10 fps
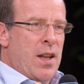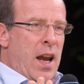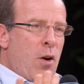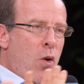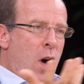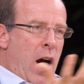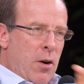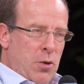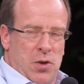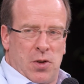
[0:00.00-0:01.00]
they go
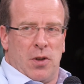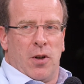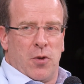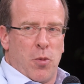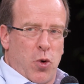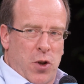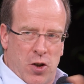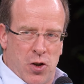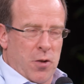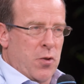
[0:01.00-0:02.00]
out of the
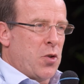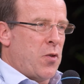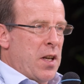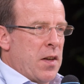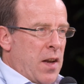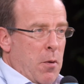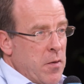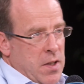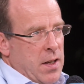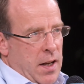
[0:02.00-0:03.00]
protection of those feed-in
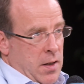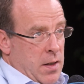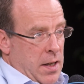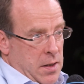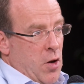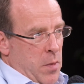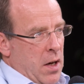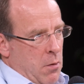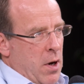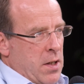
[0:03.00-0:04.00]
tariffs, and that's
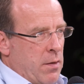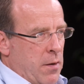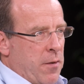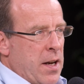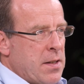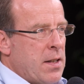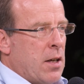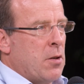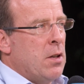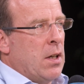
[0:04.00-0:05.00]
coming relatively fast
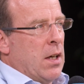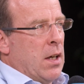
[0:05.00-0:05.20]
now,